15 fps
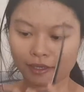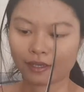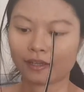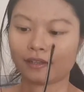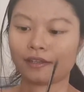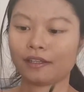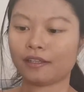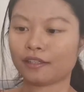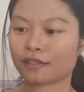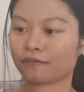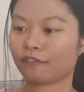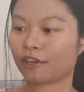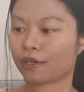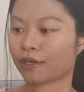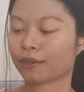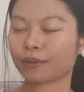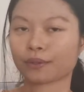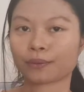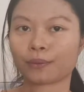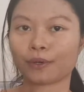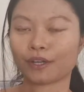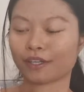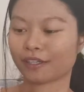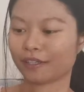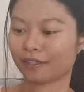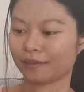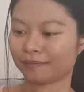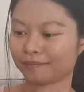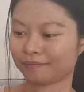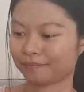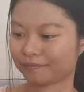and it is very good quality.